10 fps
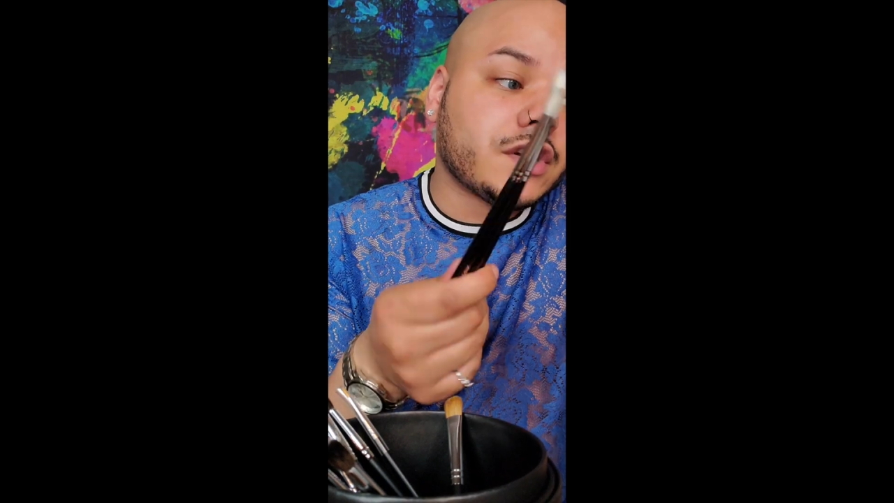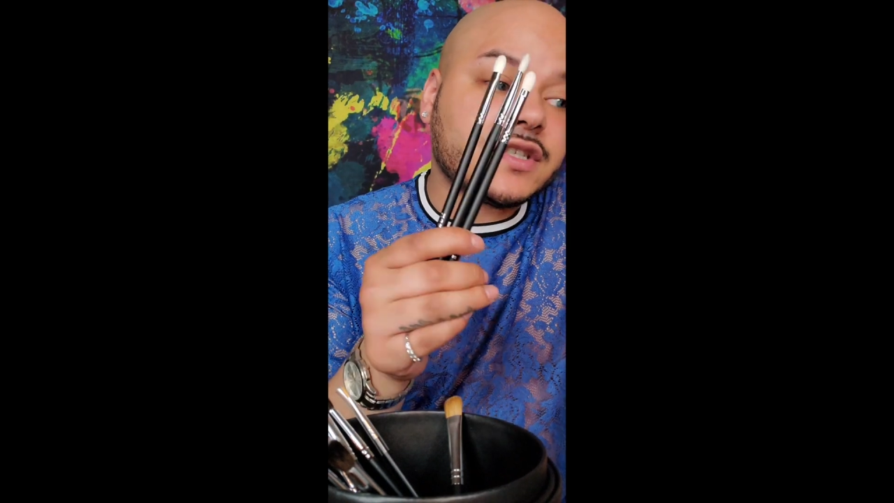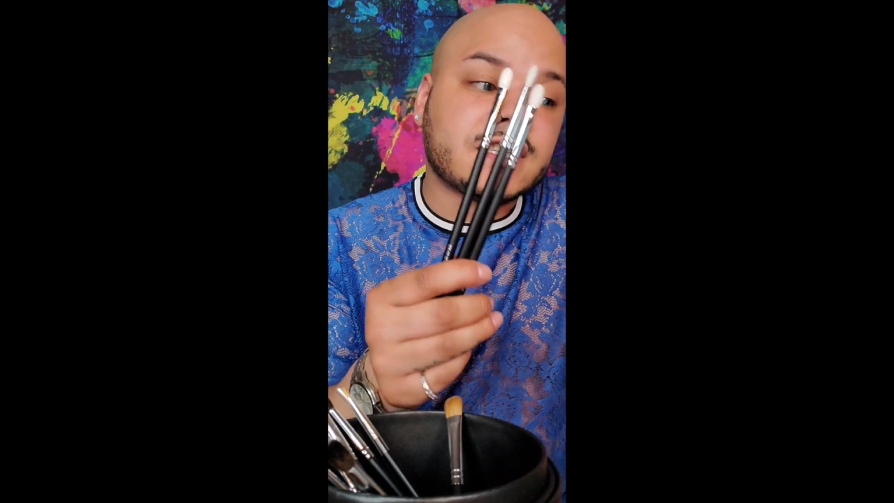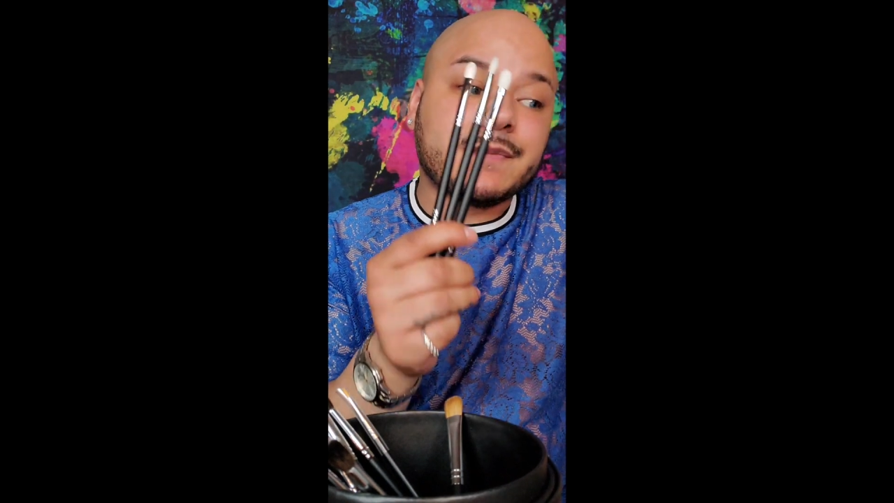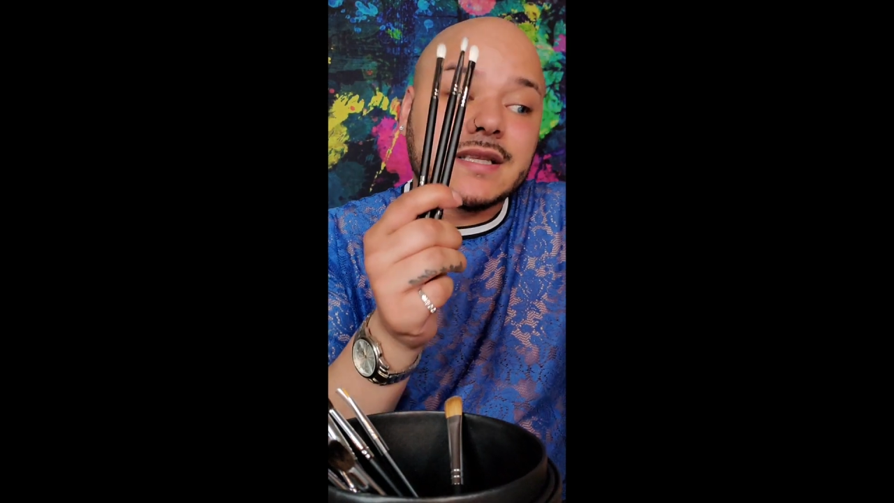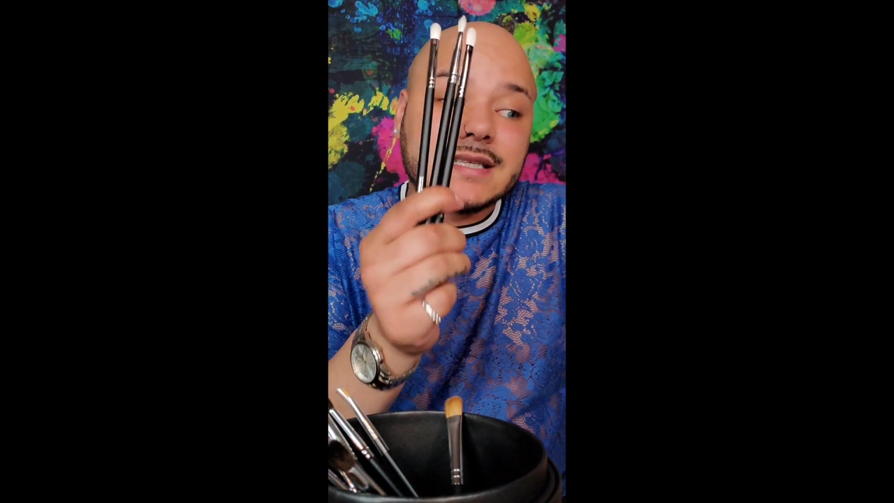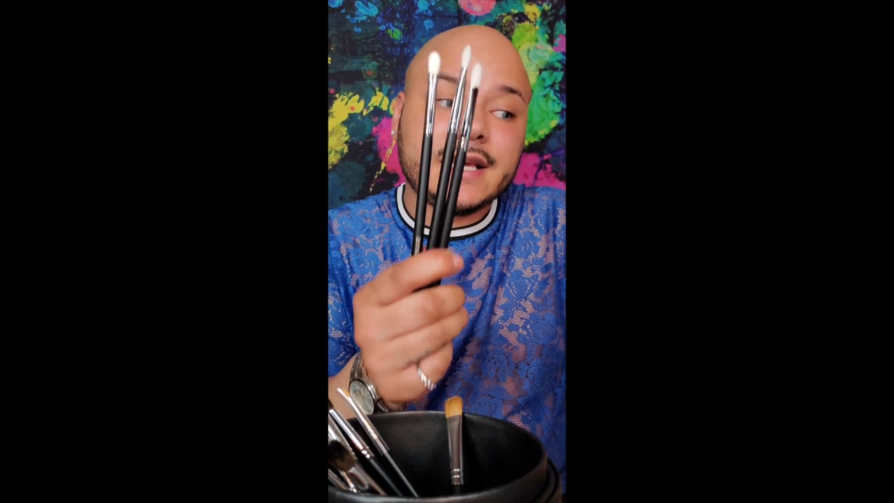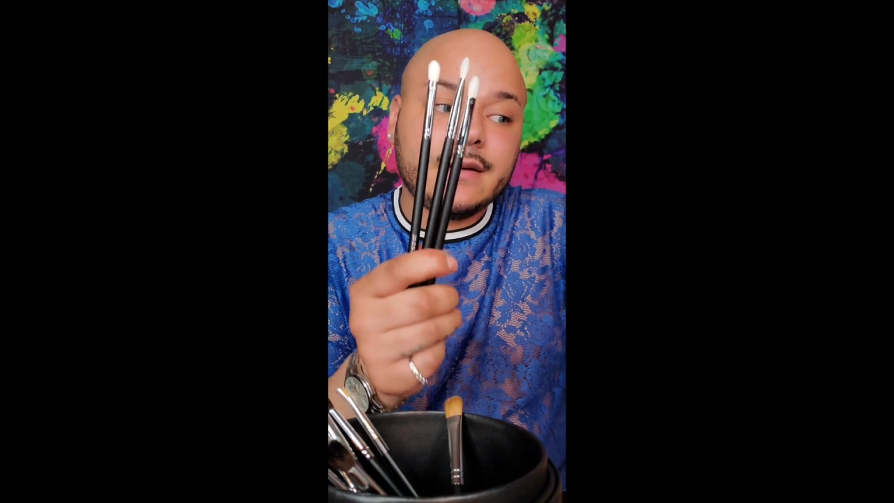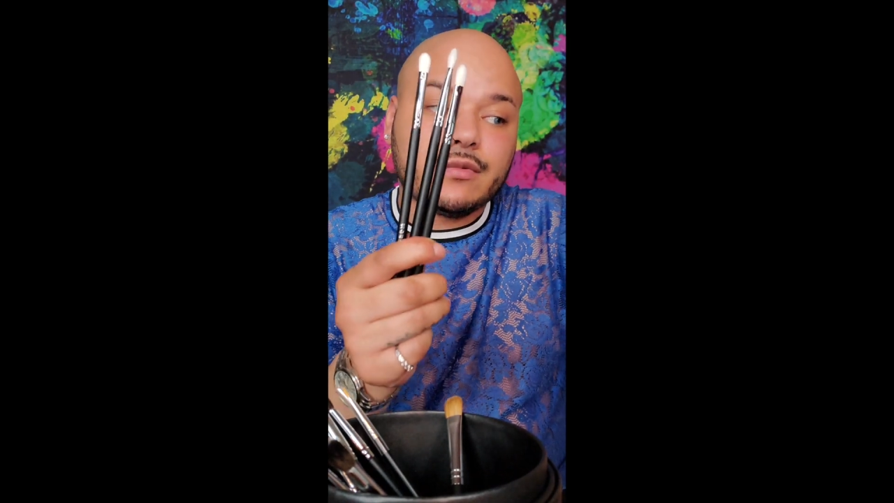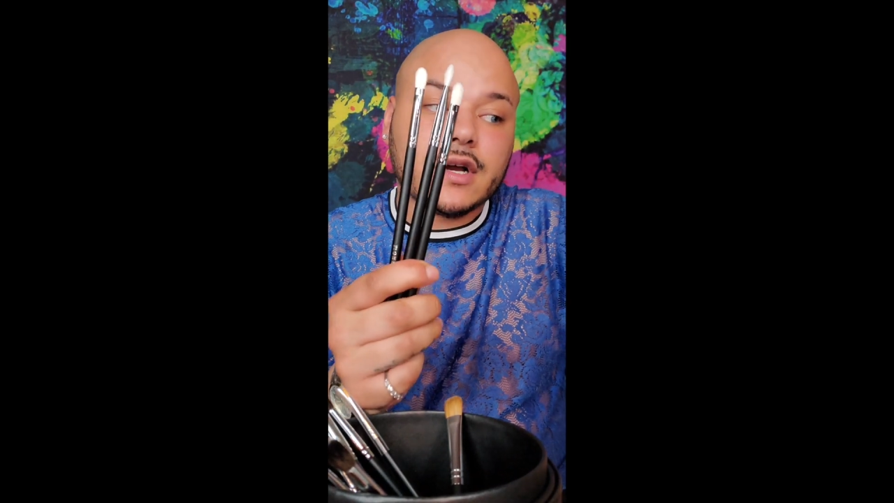This
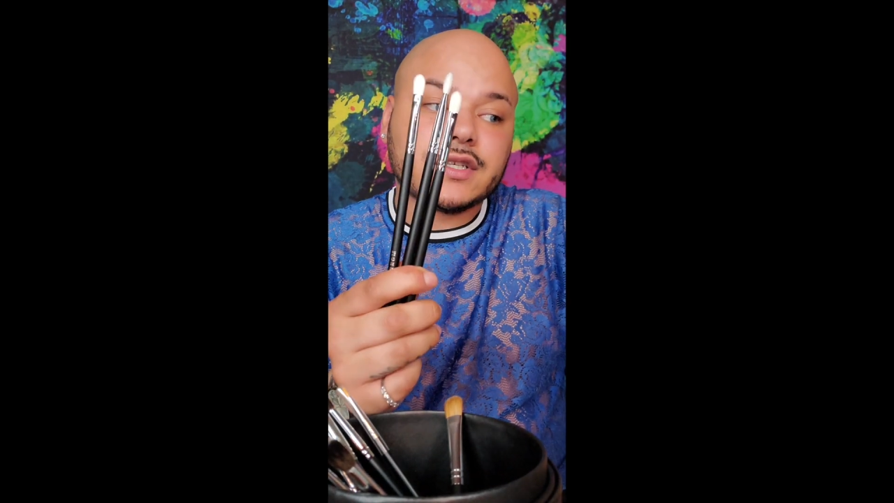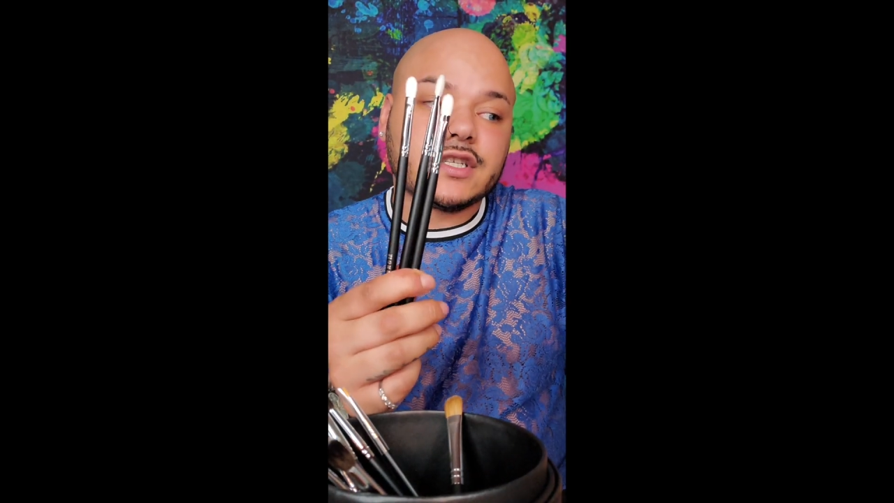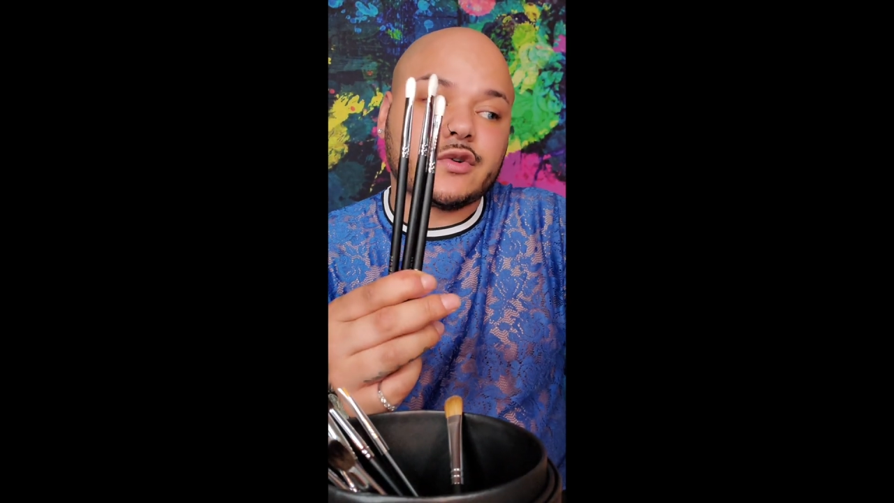petite brush is